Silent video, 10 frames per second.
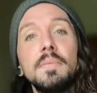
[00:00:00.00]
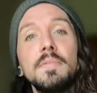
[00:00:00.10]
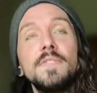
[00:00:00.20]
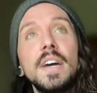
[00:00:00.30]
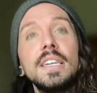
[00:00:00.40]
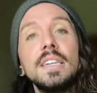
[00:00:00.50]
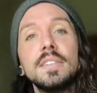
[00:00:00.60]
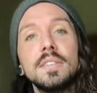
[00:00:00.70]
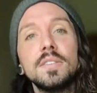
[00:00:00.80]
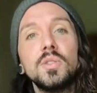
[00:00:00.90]

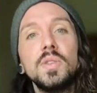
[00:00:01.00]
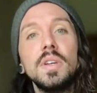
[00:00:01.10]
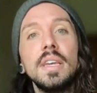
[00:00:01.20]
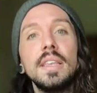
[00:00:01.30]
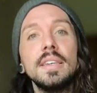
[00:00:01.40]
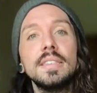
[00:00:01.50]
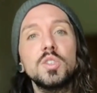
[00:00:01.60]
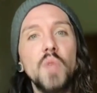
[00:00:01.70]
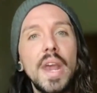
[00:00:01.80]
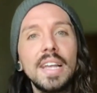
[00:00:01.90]
ficus tree, this
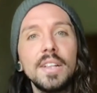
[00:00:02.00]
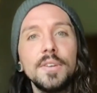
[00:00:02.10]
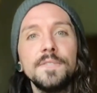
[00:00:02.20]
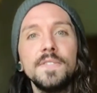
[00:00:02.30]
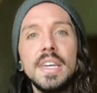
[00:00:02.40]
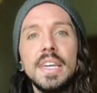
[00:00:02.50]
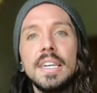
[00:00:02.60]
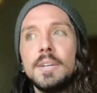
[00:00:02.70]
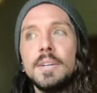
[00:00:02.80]
strangler fig.